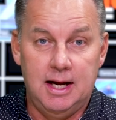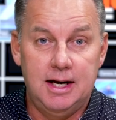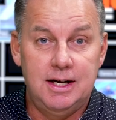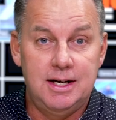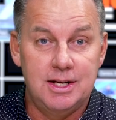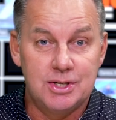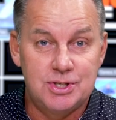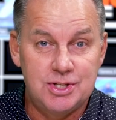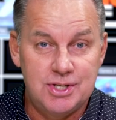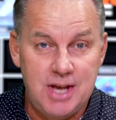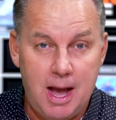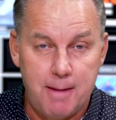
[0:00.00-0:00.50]

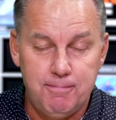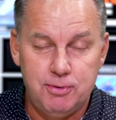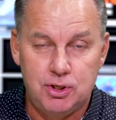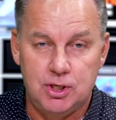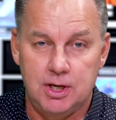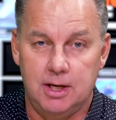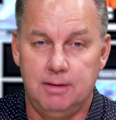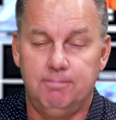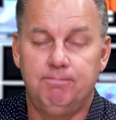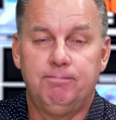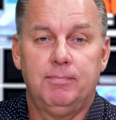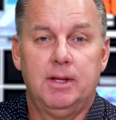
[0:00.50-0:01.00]

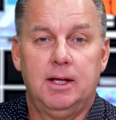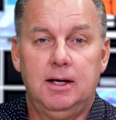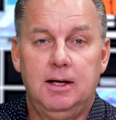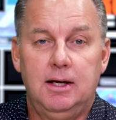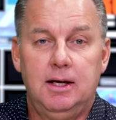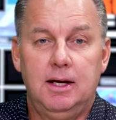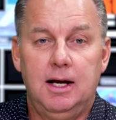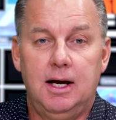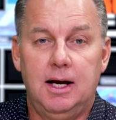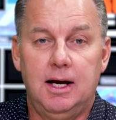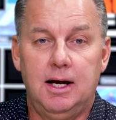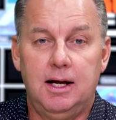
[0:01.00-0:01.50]
deception,
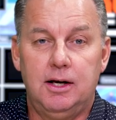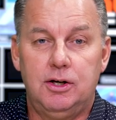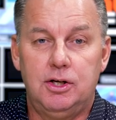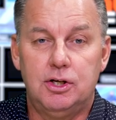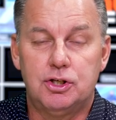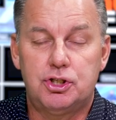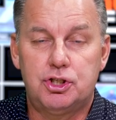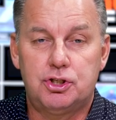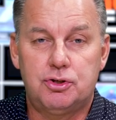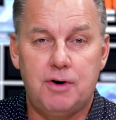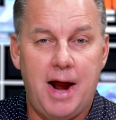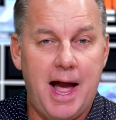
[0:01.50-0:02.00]

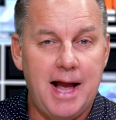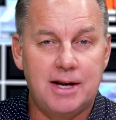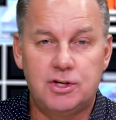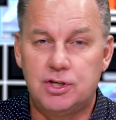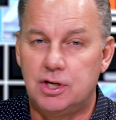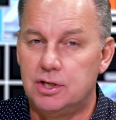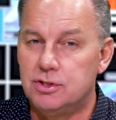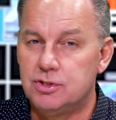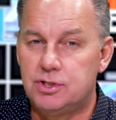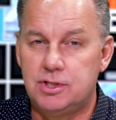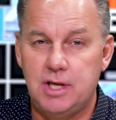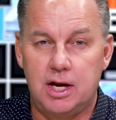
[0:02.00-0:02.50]

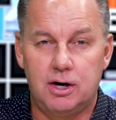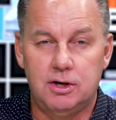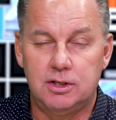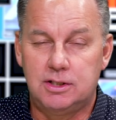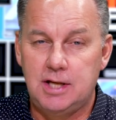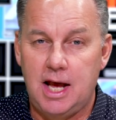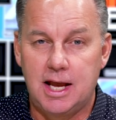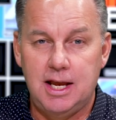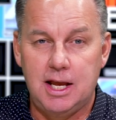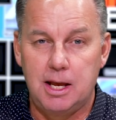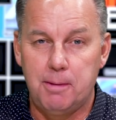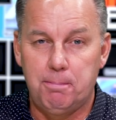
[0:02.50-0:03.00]
distractions that are
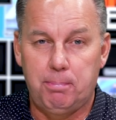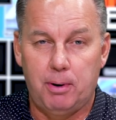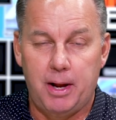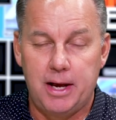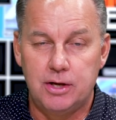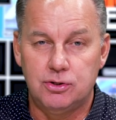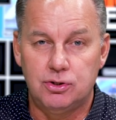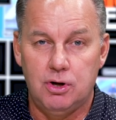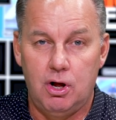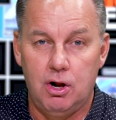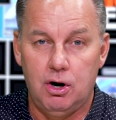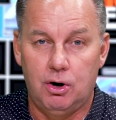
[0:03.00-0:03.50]
taking
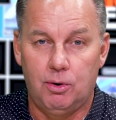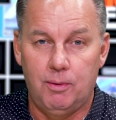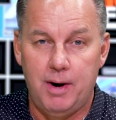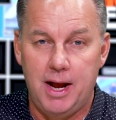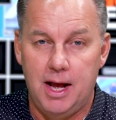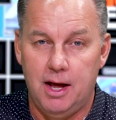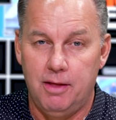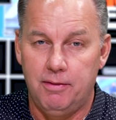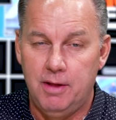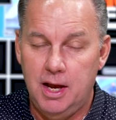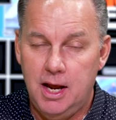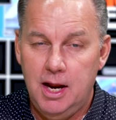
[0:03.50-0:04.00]
place all
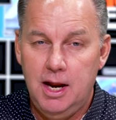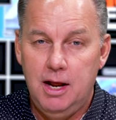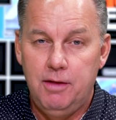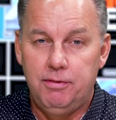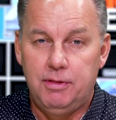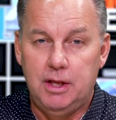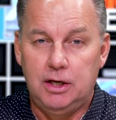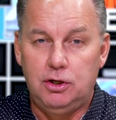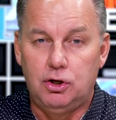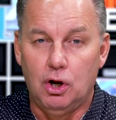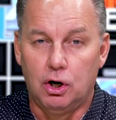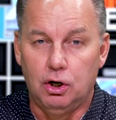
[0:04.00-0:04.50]
around.
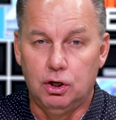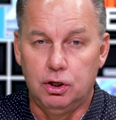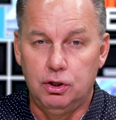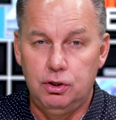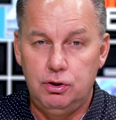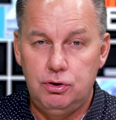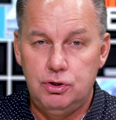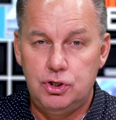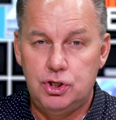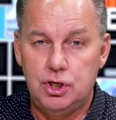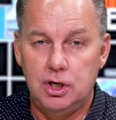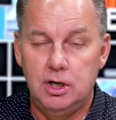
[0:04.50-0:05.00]
The
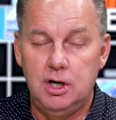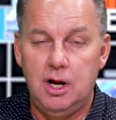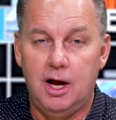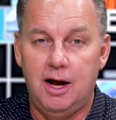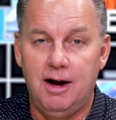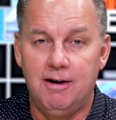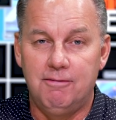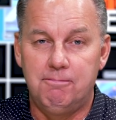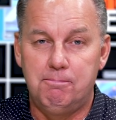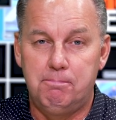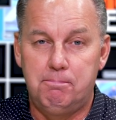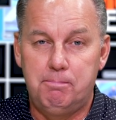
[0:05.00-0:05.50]
delusion
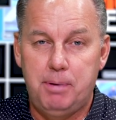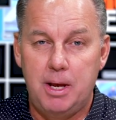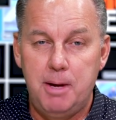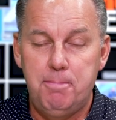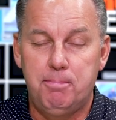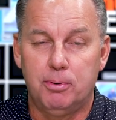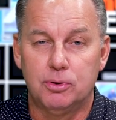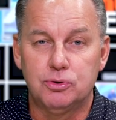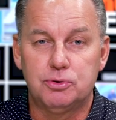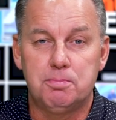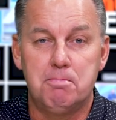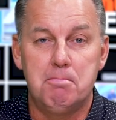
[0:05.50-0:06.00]
of
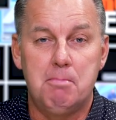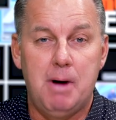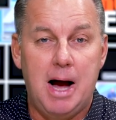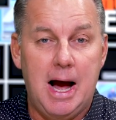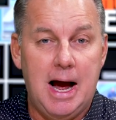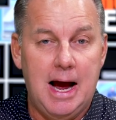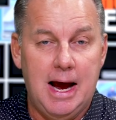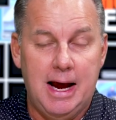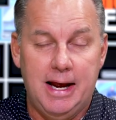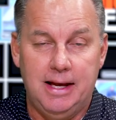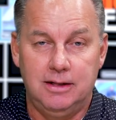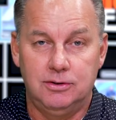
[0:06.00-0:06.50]
people's
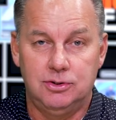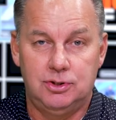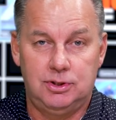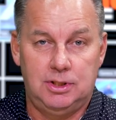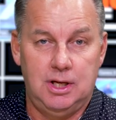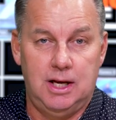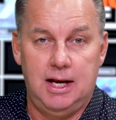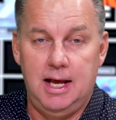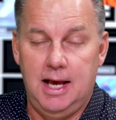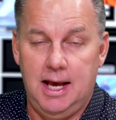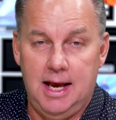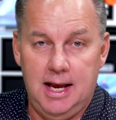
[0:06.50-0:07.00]
minds
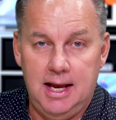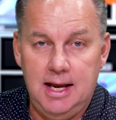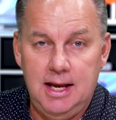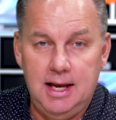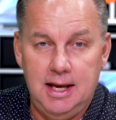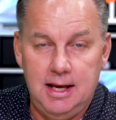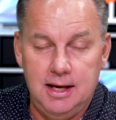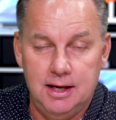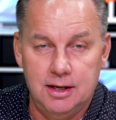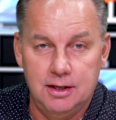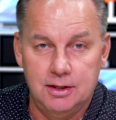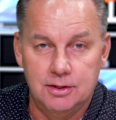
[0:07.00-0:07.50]

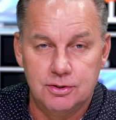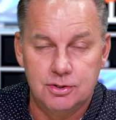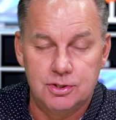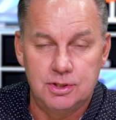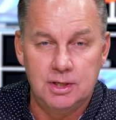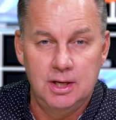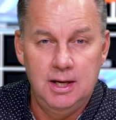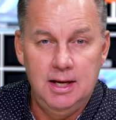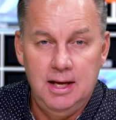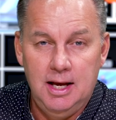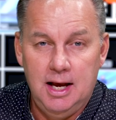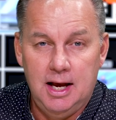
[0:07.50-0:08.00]
today
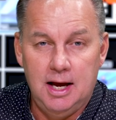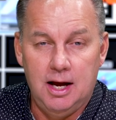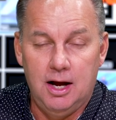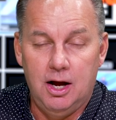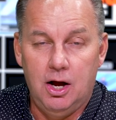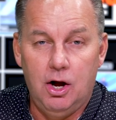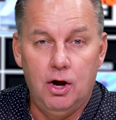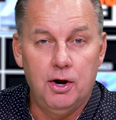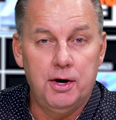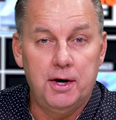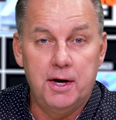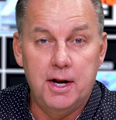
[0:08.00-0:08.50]
is
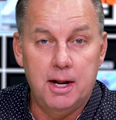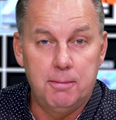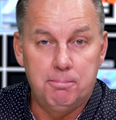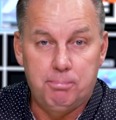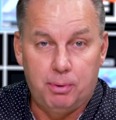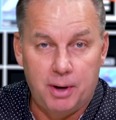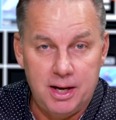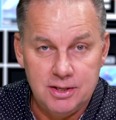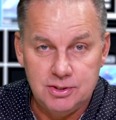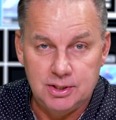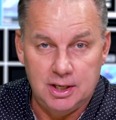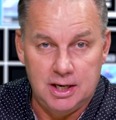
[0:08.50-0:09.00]
on an
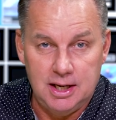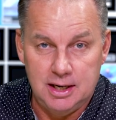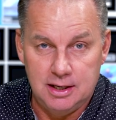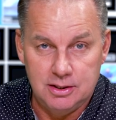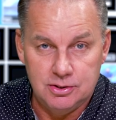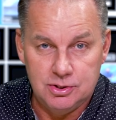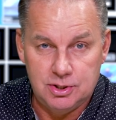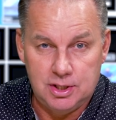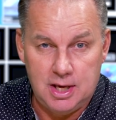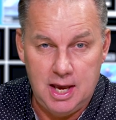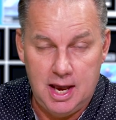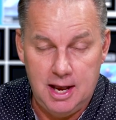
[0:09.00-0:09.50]

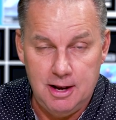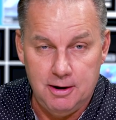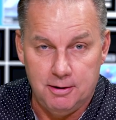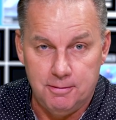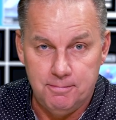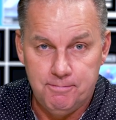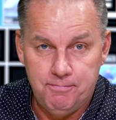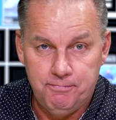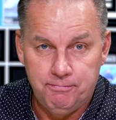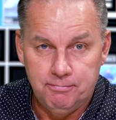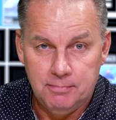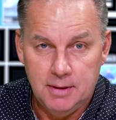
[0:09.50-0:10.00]
unprecedented
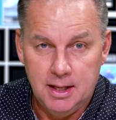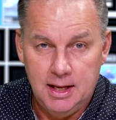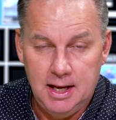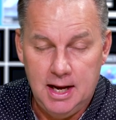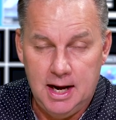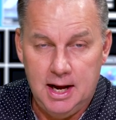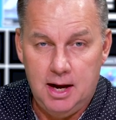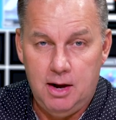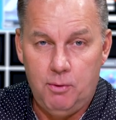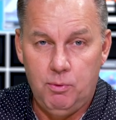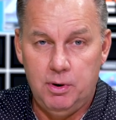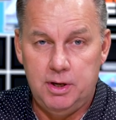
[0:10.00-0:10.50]
scale.
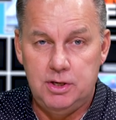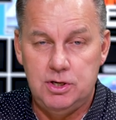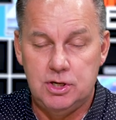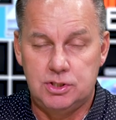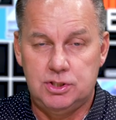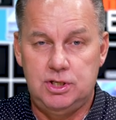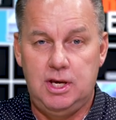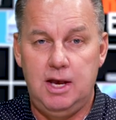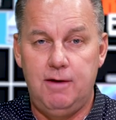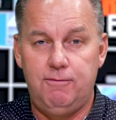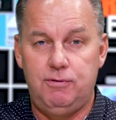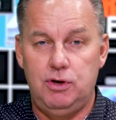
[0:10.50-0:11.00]
I want to
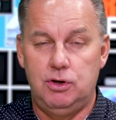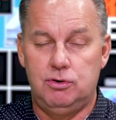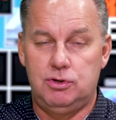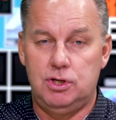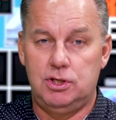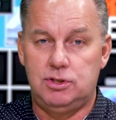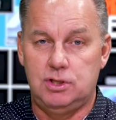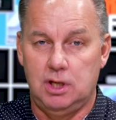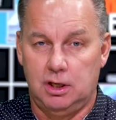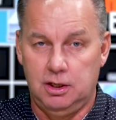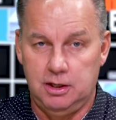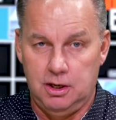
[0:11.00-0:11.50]
just give you
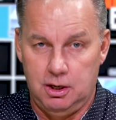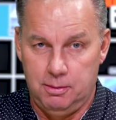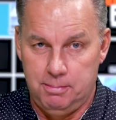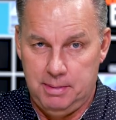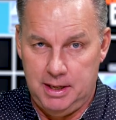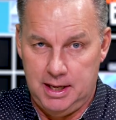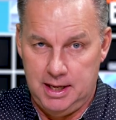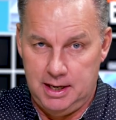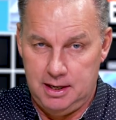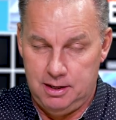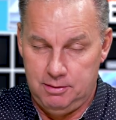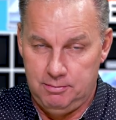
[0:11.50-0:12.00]
just a little
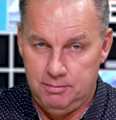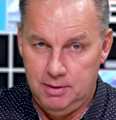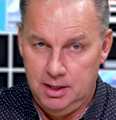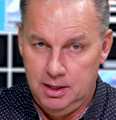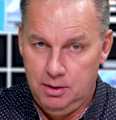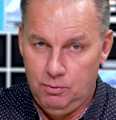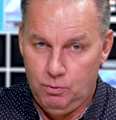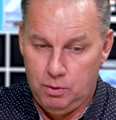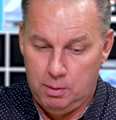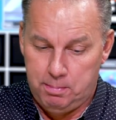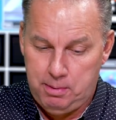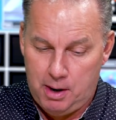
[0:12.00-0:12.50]
bit, and
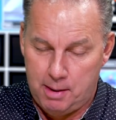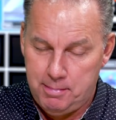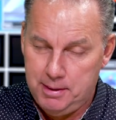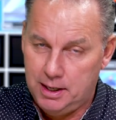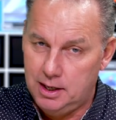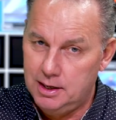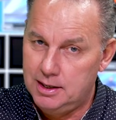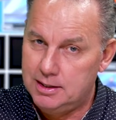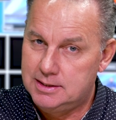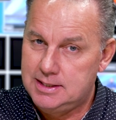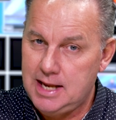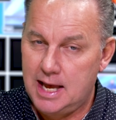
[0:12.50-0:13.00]
we're probably
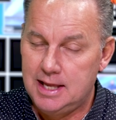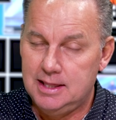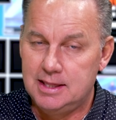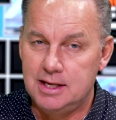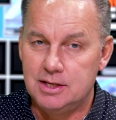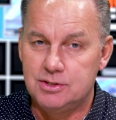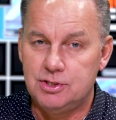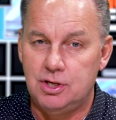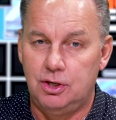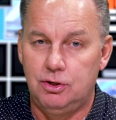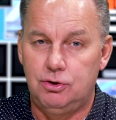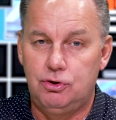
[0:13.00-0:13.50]
going to take
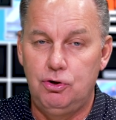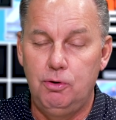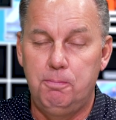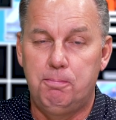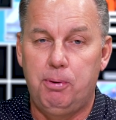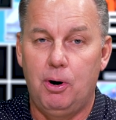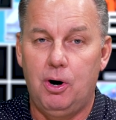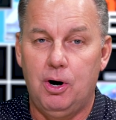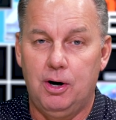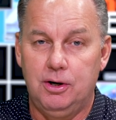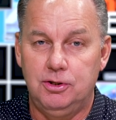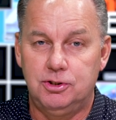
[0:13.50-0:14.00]
this in two
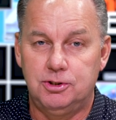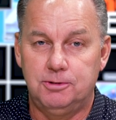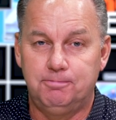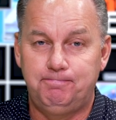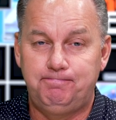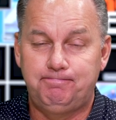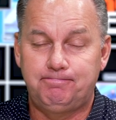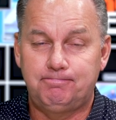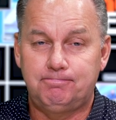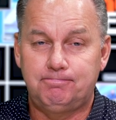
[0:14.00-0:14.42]
parts,